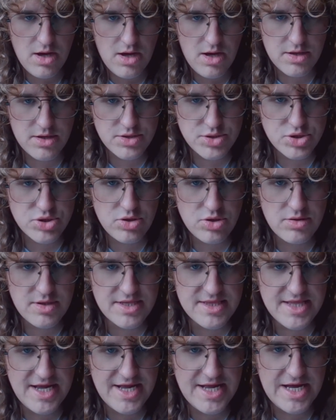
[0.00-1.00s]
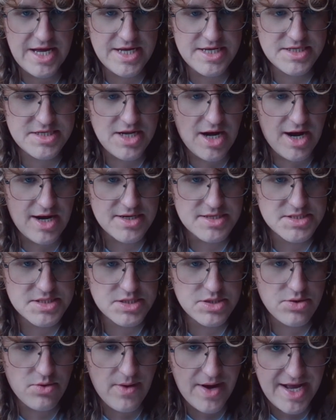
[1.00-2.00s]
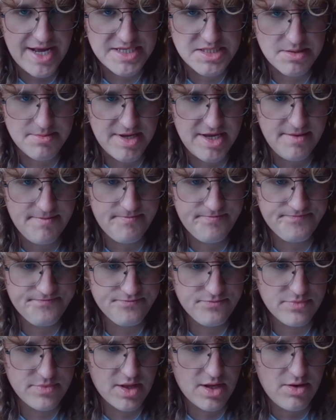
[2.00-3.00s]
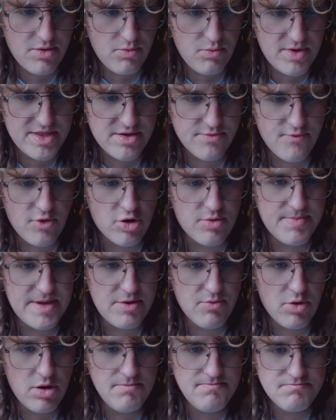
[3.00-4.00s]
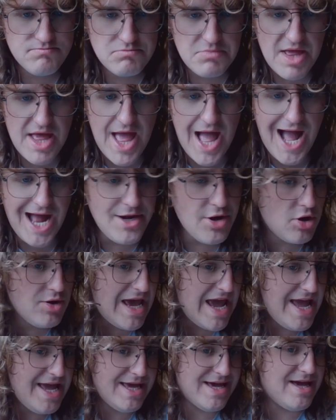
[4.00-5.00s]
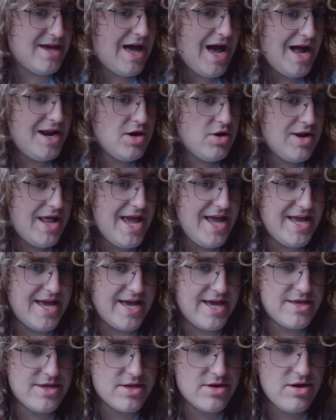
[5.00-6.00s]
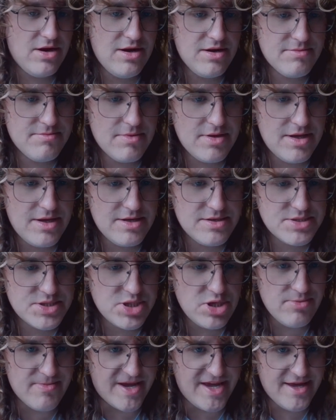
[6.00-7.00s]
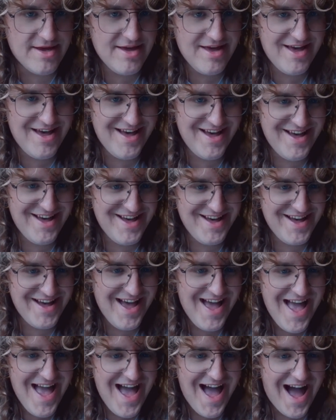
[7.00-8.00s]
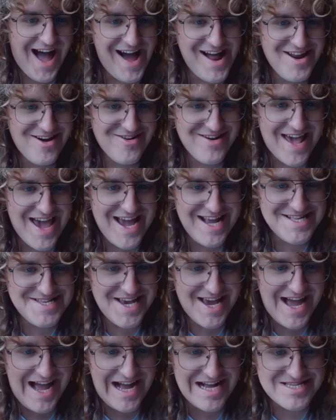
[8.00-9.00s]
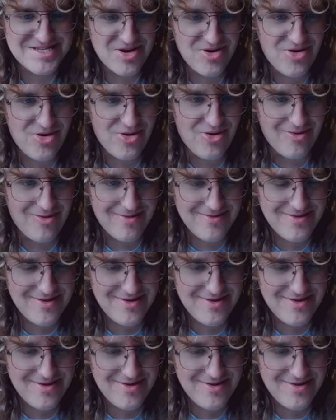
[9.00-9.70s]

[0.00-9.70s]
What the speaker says: Controlling their dark squares a bit with a rook b1. I don't hate it. You know, sue me. I don't hate it at all.